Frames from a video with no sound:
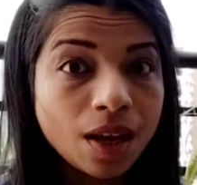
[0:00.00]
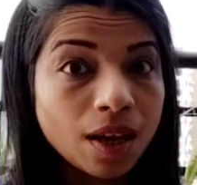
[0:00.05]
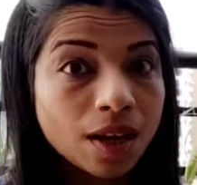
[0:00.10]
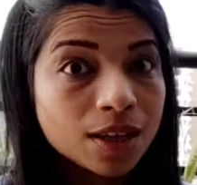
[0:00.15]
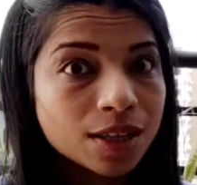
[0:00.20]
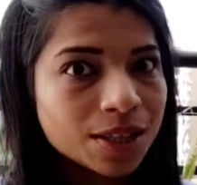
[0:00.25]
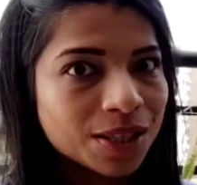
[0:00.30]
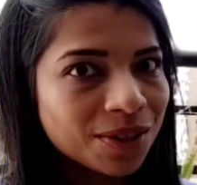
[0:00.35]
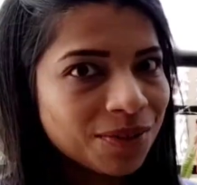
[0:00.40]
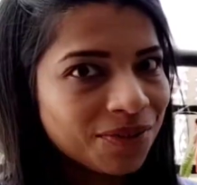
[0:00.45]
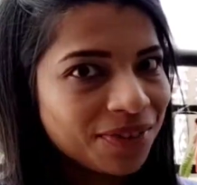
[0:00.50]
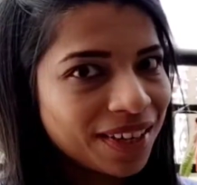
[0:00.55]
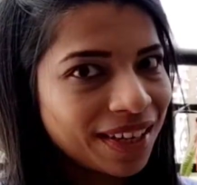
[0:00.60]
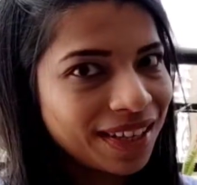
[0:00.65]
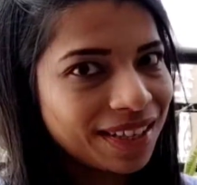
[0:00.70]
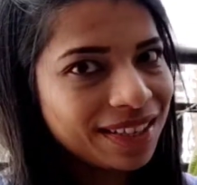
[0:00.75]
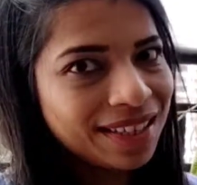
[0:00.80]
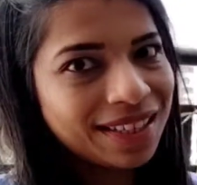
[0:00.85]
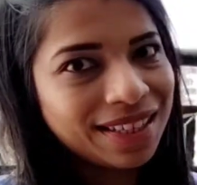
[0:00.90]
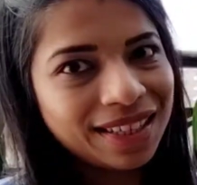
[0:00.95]
So
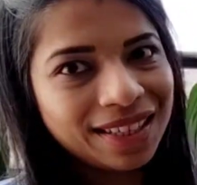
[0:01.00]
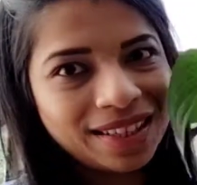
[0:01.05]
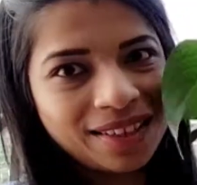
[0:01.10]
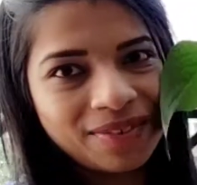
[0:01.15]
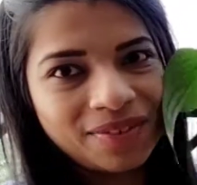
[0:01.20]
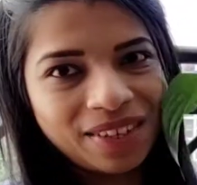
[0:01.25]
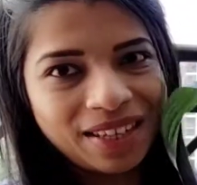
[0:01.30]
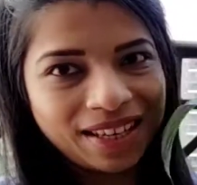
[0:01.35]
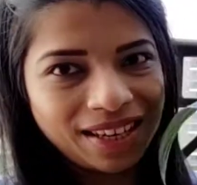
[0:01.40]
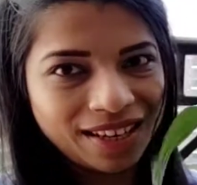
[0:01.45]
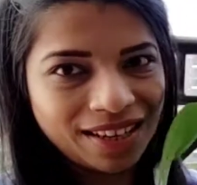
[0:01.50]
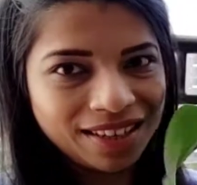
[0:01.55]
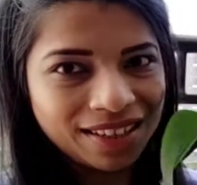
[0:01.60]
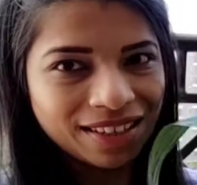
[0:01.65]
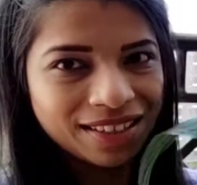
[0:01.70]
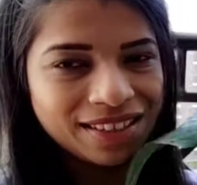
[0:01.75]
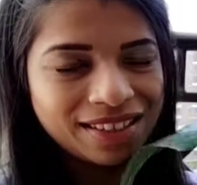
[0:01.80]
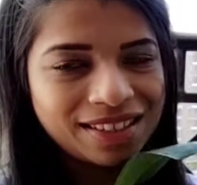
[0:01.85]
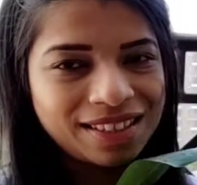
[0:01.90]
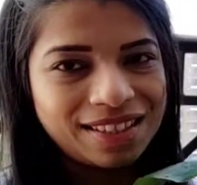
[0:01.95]
friends, here we are.
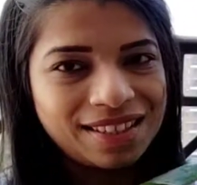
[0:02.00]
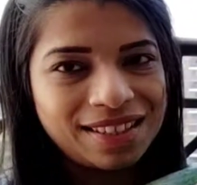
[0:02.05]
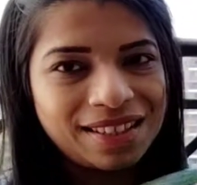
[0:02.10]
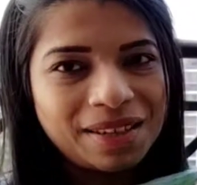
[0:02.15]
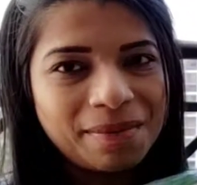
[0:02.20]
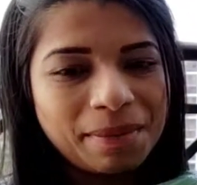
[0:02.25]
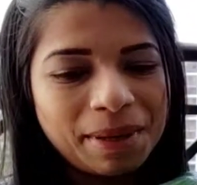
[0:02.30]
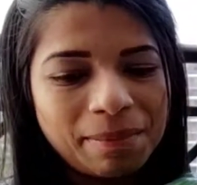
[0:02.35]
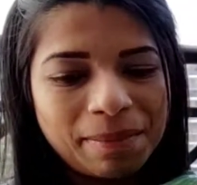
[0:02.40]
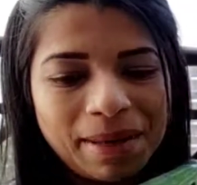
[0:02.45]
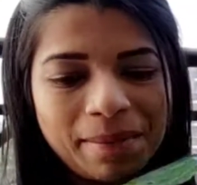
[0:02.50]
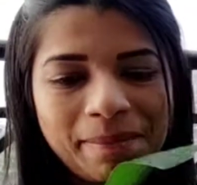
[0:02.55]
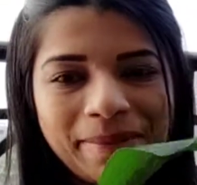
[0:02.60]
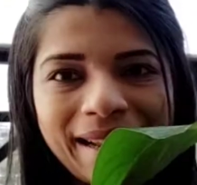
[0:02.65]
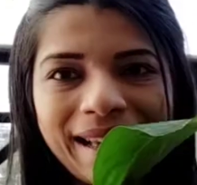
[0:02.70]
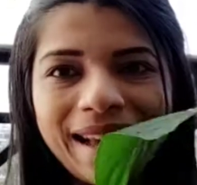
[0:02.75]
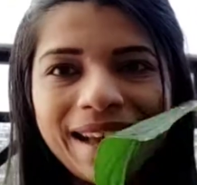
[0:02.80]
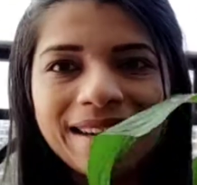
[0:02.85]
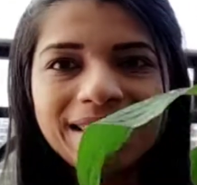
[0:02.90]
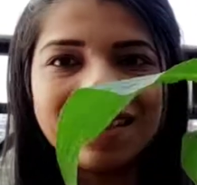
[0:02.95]
This is the mama
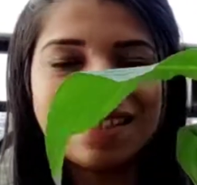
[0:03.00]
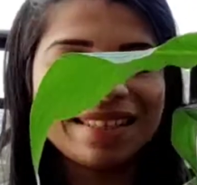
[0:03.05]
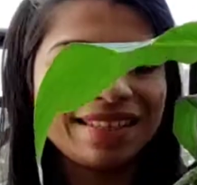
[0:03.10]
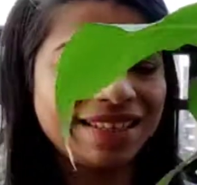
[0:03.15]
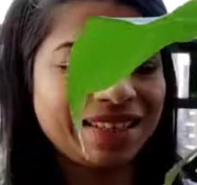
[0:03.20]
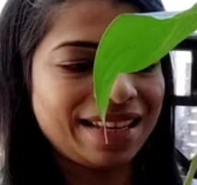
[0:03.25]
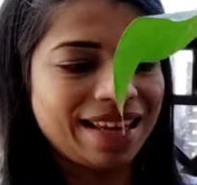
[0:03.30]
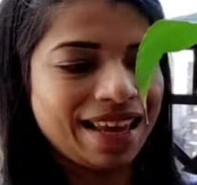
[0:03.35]
plant.